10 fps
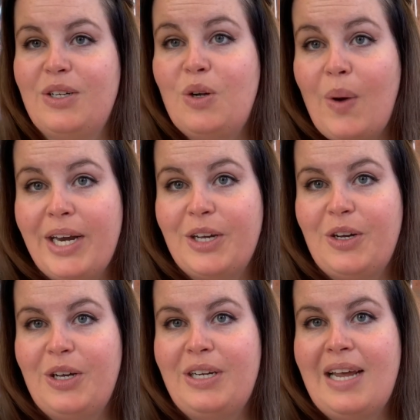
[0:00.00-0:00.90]
quite a
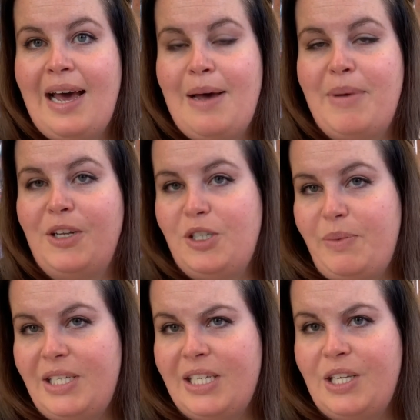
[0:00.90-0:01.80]
good
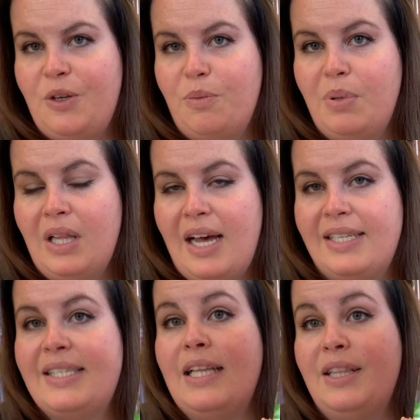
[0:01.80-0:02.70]
LGBTQ
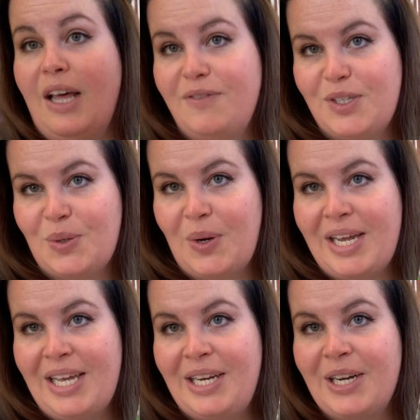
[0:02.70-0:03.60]
plus love story
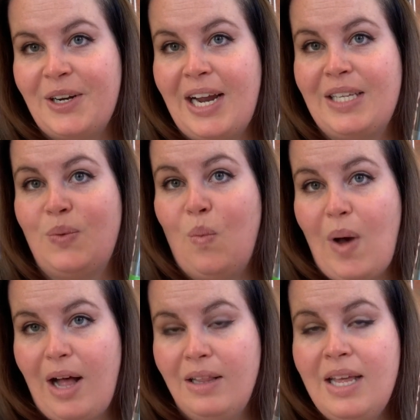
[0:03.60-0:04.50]
in here as
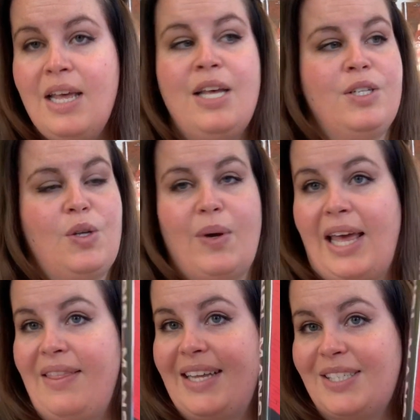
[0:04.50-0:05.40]
well. So
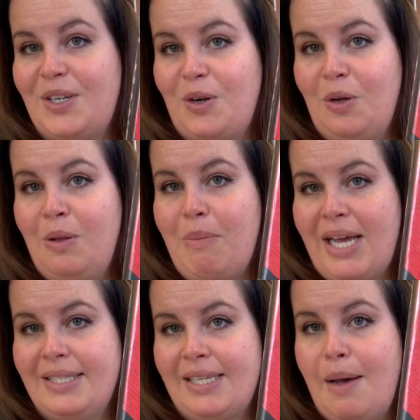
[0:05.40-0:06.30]
again, that's Girl
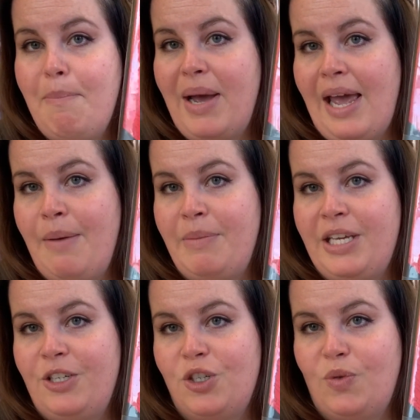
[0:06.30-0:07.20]
Mans Up by
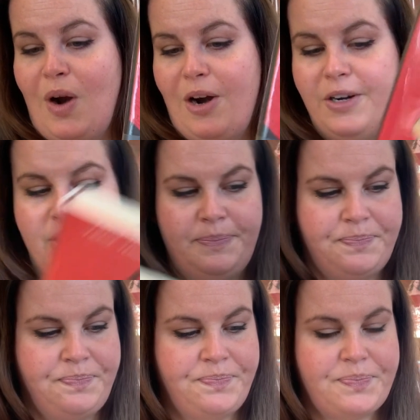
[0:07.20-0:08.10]
M.E. Girard.
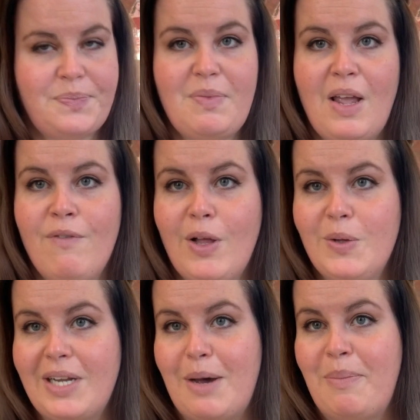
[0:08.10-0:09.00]

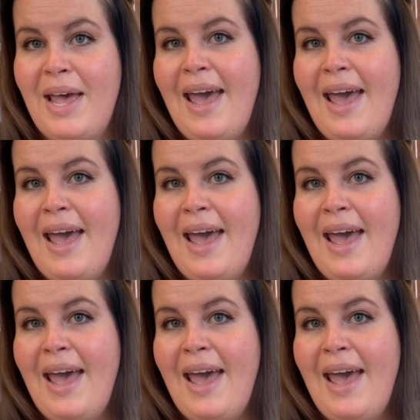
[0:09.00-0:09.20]
Followed up,